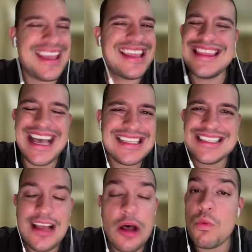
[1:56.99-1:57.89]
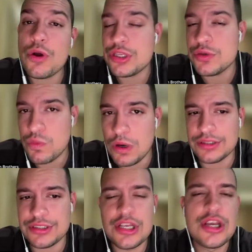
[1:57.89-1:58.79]
And that's not what you
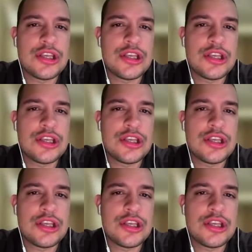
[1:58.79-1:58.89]
want.